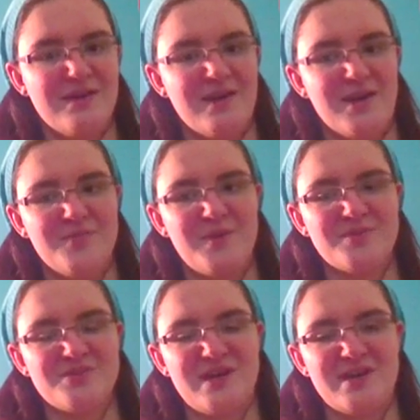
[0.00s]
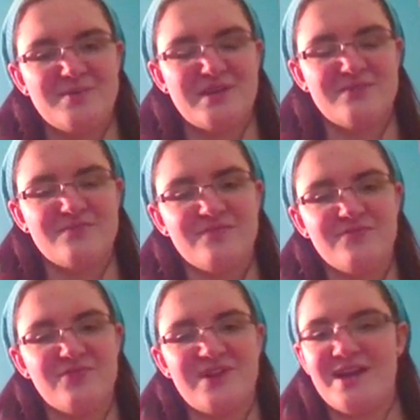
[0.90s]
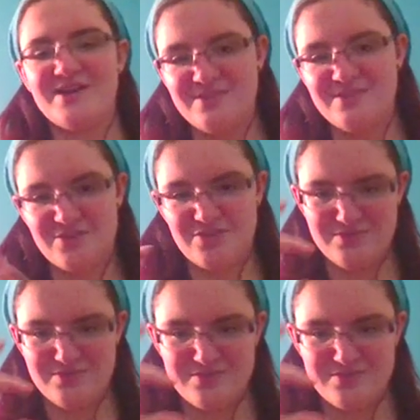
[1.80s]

and people just line up to get free little.